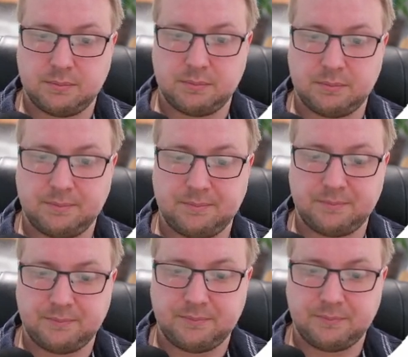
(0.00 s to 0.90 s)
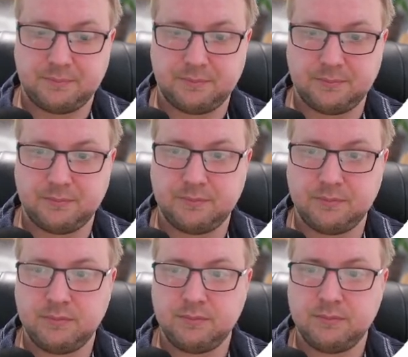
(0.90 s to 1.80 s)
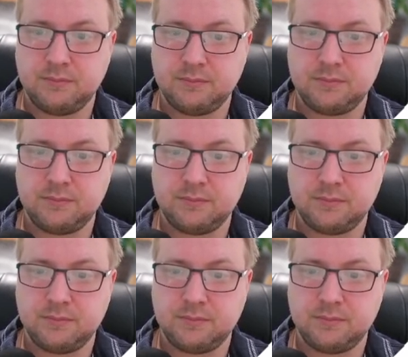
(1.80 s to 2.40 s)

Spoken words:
(no one is talking)